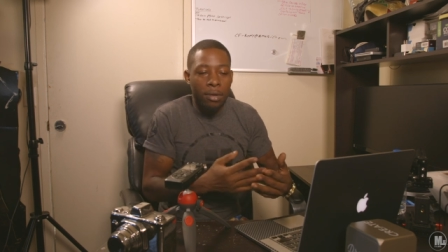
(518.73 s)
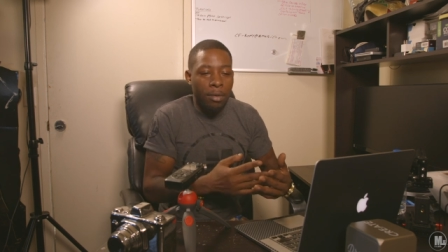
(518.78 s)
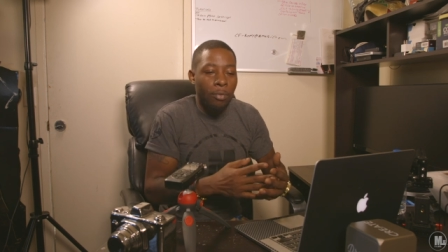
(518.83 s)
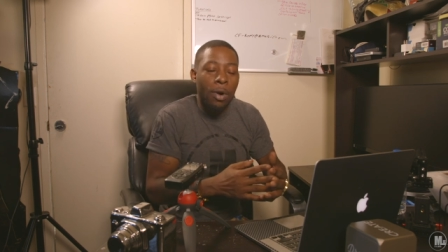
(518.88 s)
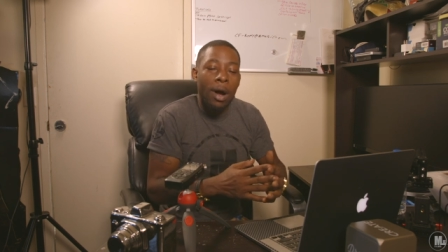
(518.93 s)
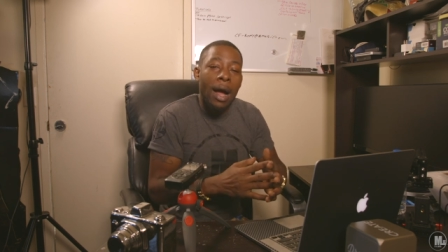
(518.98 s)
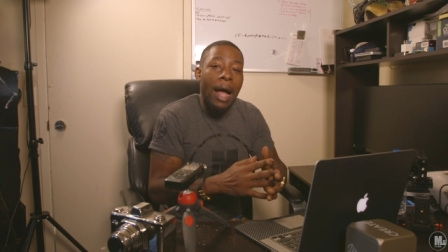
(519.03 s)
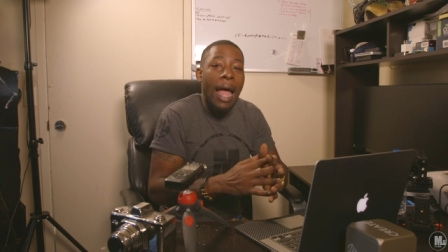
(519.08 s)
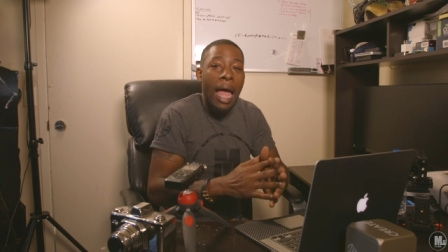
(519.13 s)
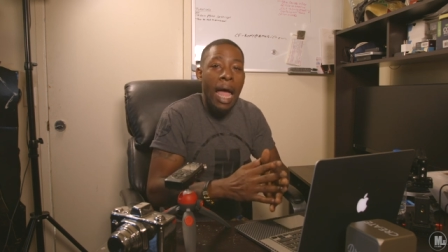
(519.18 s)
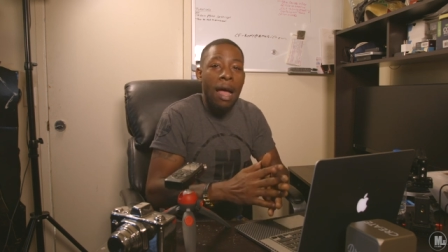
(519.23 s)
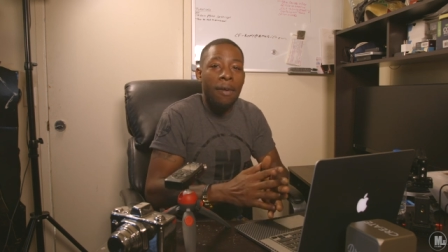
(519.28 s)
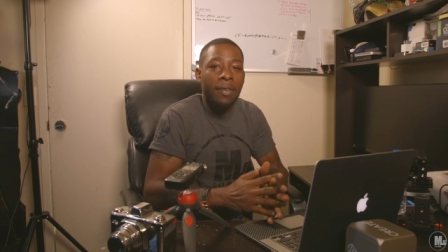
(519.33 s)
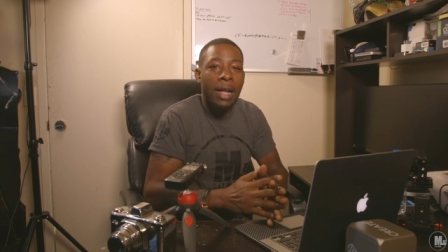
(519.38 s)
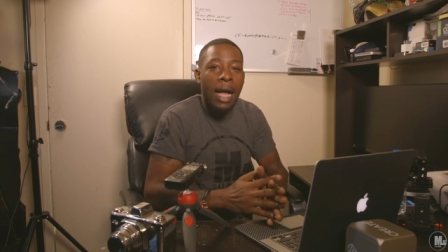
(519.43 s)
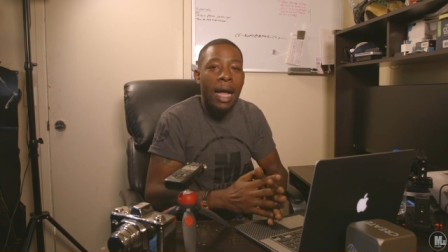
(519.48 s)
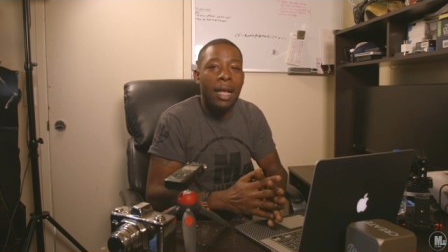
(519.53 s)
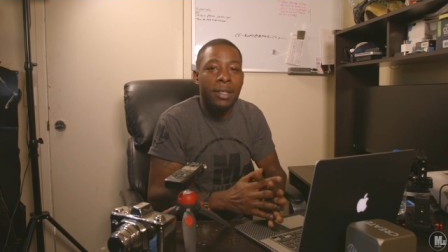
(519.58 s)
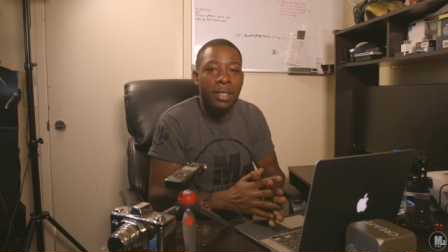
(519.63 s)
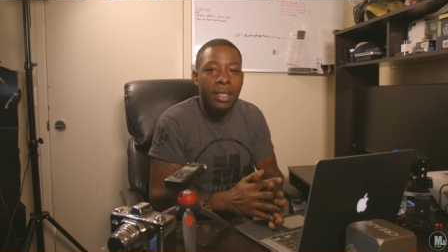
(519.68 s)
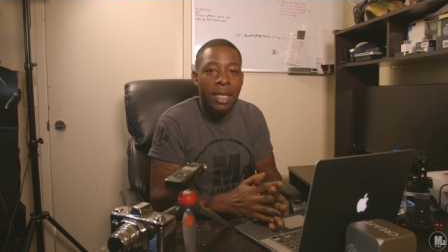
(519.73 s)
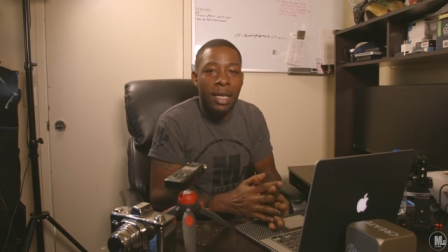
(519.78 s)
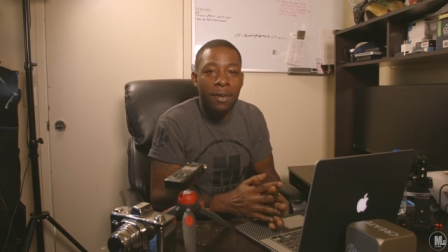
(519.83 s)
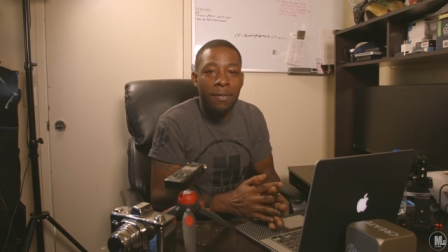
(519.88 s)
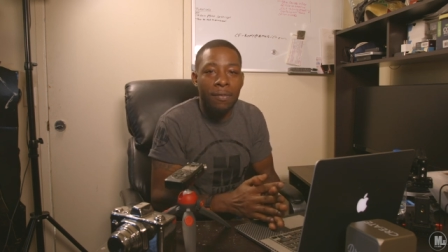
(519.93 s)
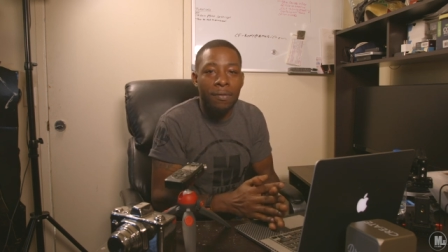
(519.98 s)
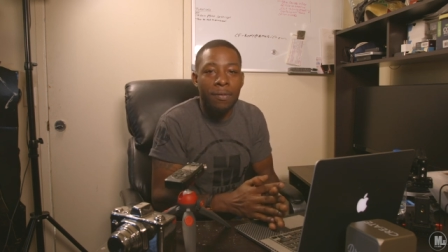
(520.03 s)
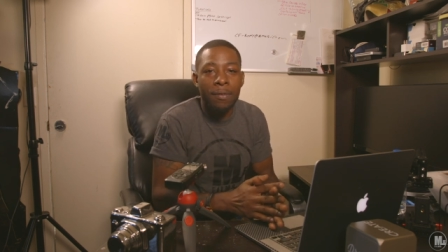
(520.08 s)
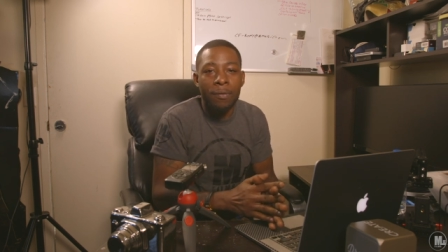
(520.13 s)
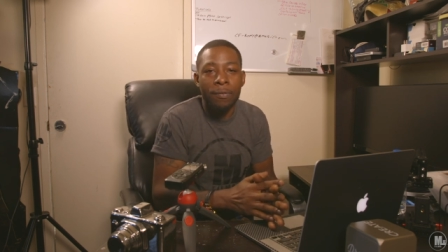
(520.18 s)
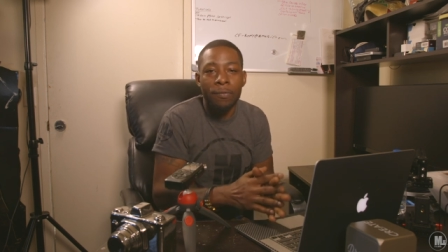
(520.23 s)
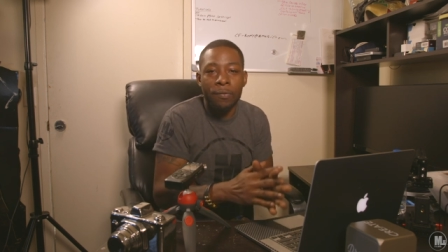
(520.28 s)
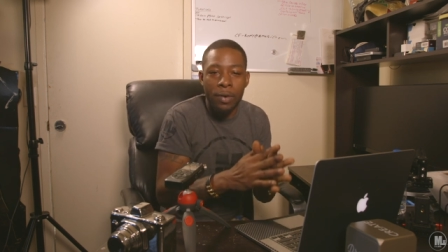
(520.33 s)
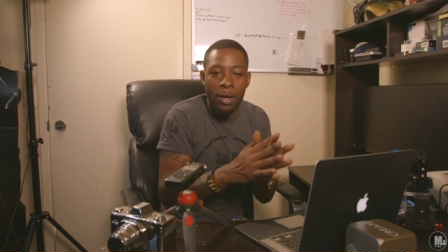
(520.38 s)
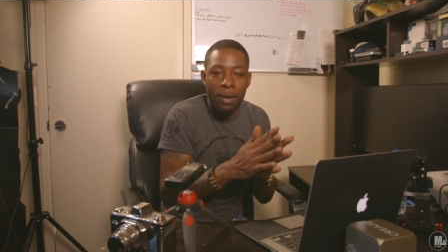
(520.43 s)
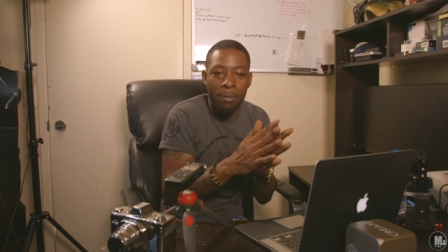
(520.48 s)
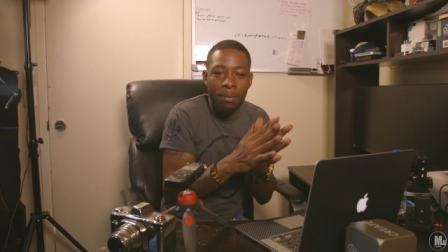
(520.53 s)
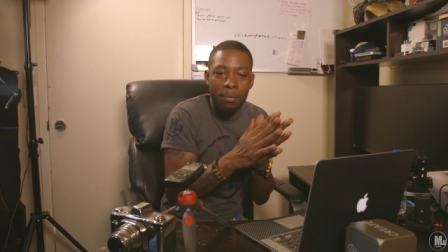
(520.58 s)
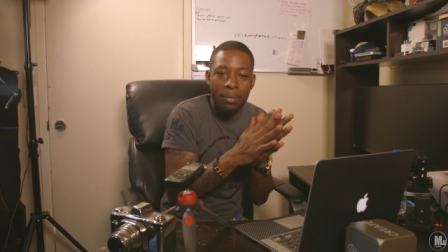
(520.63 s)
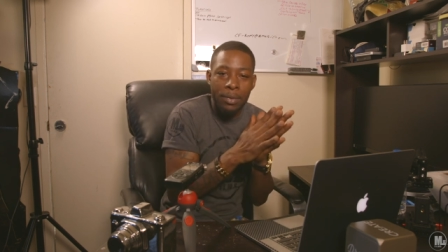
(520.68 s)
Well, I have got stuff
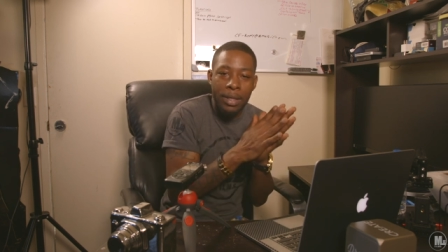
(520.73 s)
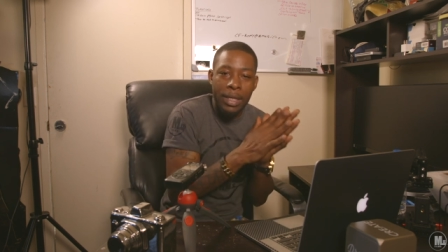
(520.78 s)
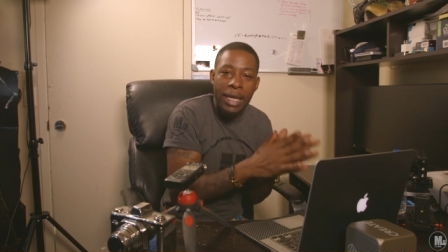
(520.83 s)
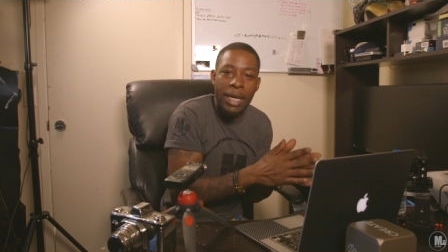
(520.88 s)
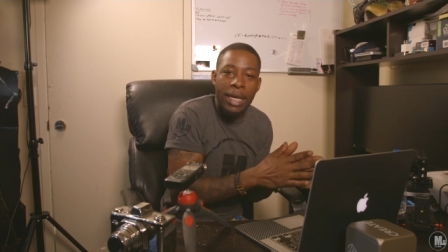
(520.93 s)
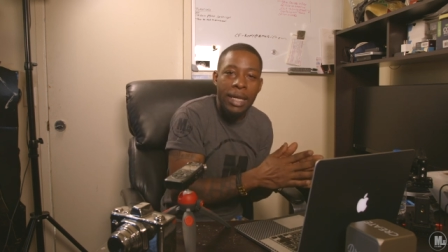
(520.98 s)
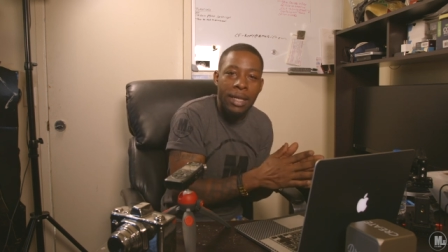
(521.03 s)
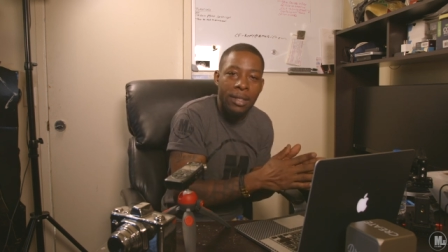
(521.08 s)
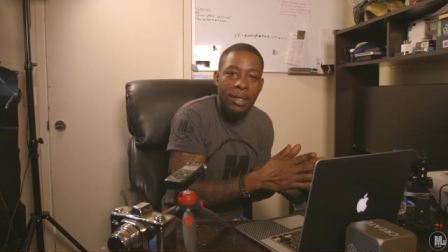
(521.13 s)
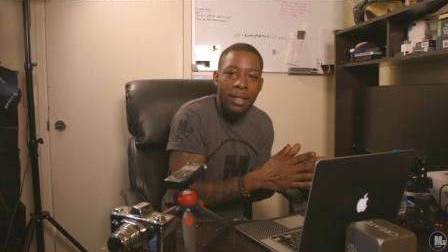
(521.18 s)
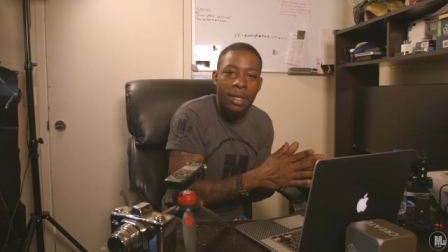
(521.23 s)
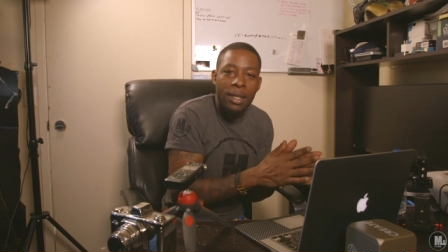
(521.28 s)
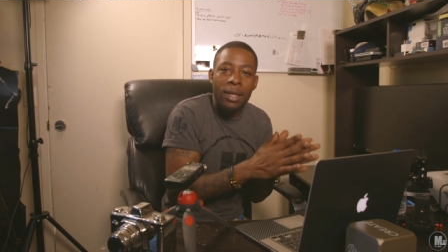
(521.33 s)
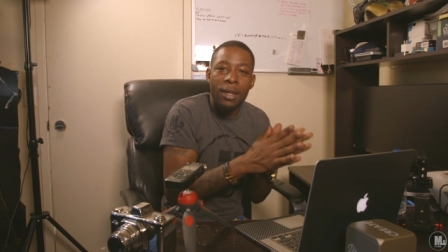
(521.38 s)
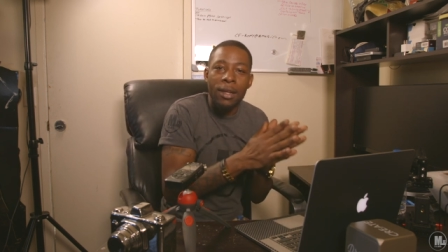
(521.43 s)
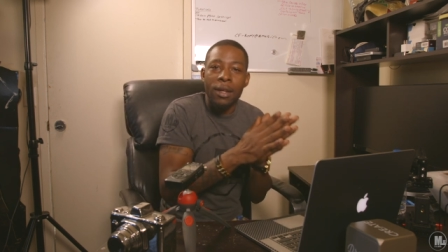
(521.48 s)
from then